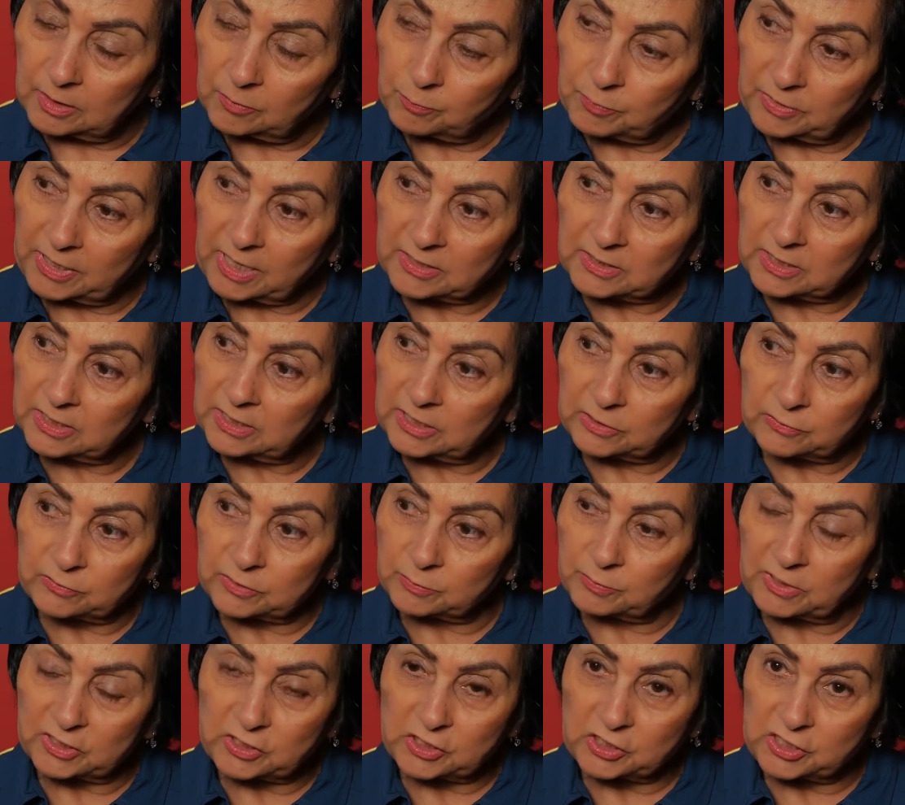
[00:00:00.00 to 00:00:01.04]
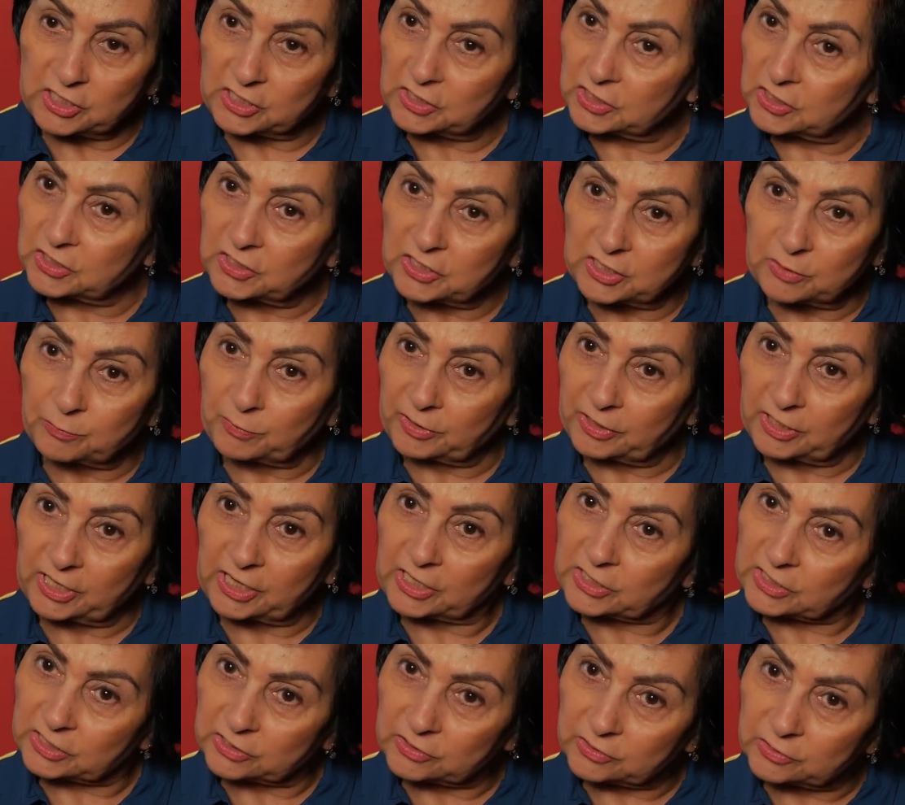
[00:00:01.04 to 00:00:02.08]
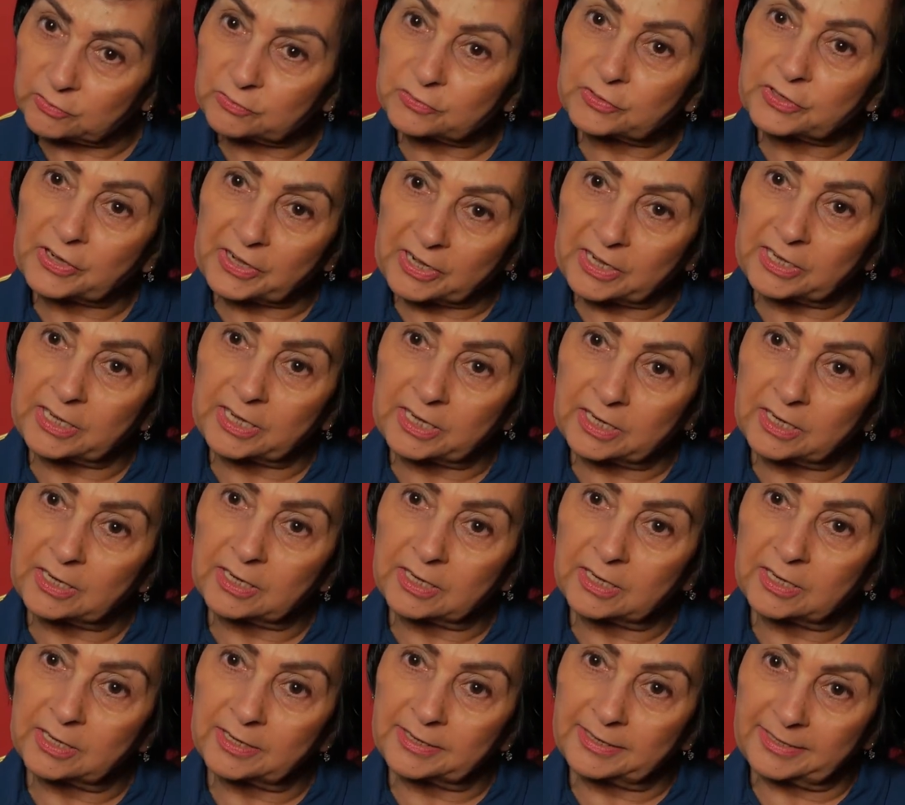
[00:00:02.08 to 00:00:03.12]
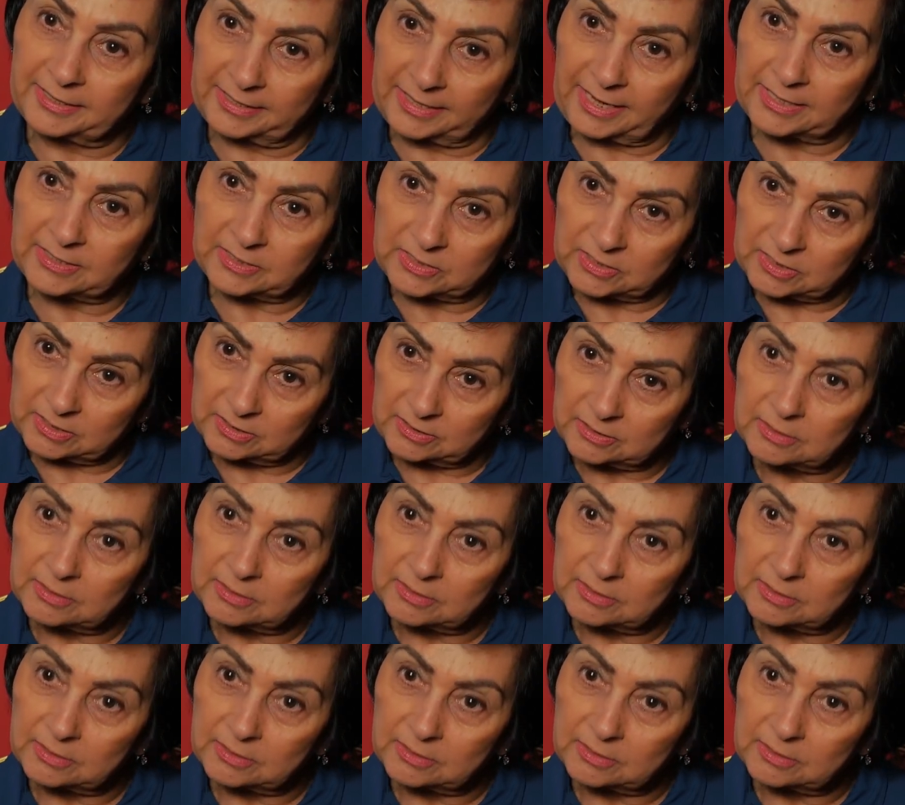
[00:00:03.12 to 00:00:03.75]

But I think it was my sheer determination to really get